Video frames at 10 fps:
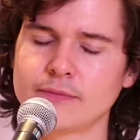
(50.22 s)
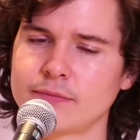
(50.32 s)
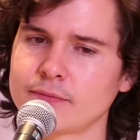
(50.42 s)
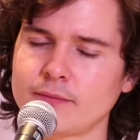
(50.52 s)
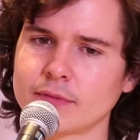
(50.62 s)
don't,
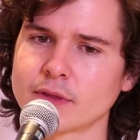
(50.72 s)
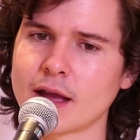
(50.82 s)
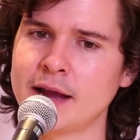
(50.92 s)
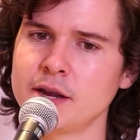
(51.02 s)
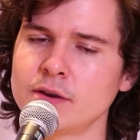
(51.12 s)

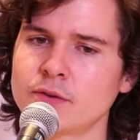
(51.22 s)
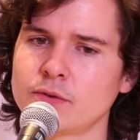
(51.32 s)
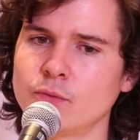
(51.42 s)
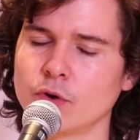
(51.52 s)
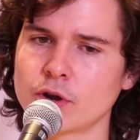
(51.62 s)
I didn't
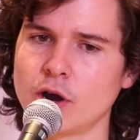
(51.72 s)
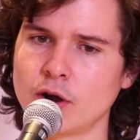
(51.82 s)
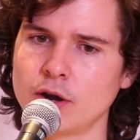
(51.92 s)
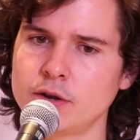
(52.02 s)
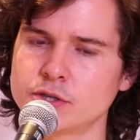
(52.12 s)
work
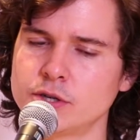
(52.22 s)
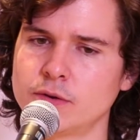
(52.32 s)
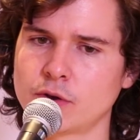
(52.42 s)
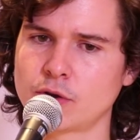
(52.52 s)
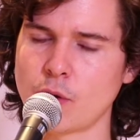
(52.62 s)
hard
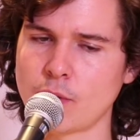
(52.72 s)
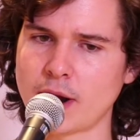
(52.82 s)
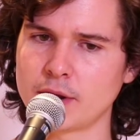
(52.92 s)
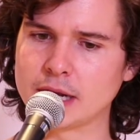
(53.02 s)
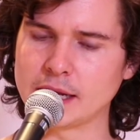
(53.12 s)
to go
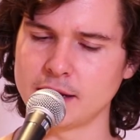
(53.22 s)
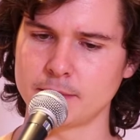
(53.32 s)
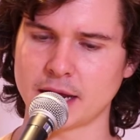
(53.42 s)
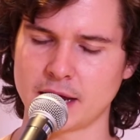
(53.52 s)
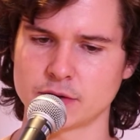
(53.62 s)
around and
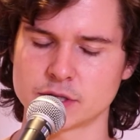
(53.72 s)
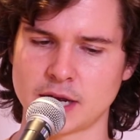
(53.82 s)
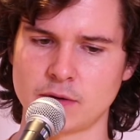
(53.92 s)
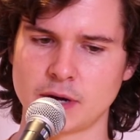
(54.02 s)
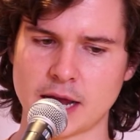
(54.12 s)
clean my house.
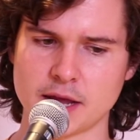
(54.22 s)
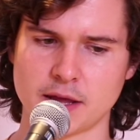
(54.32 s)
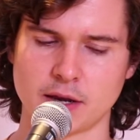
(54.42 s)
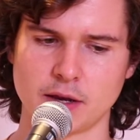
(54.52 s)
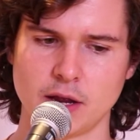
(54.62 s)
I don't
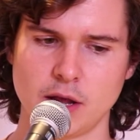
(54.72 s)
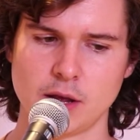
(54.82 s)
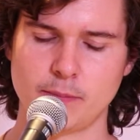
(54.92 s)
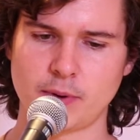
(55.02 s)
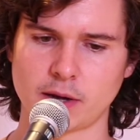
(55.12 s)
like it
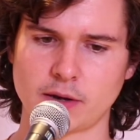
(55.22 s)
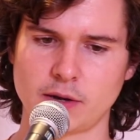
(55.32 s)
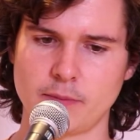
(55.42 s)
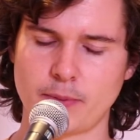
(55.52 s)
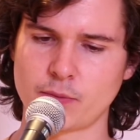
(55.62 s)
but
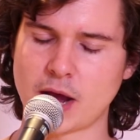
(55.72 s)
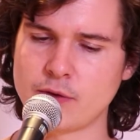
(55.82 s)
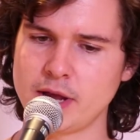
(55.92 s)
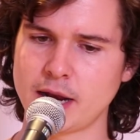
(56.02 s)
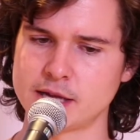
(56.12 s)
but I
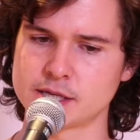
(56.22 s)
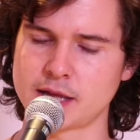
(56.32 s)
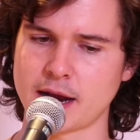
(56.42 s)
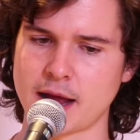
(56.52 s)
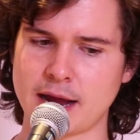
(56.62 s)

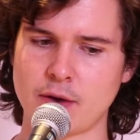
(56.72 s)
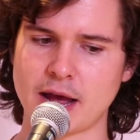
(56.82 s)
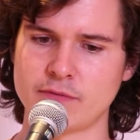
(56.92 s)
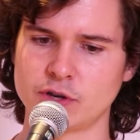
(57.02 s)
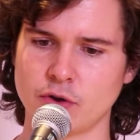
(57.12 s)
realized that I now
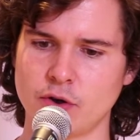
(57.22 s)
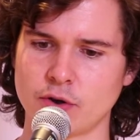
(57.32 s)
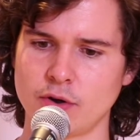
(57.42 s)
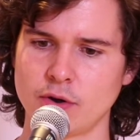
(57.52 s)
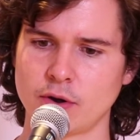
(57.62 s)
I have a
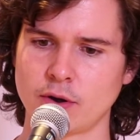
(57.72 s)
daughter.